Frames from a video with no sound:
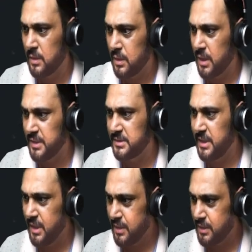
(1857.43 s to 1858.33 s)
I
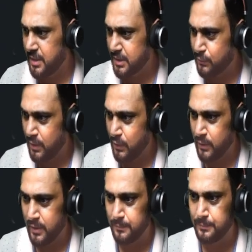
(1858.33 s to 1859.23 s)
see this value
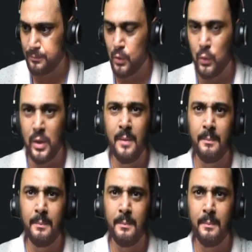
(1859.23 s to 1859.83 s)
here. Okay.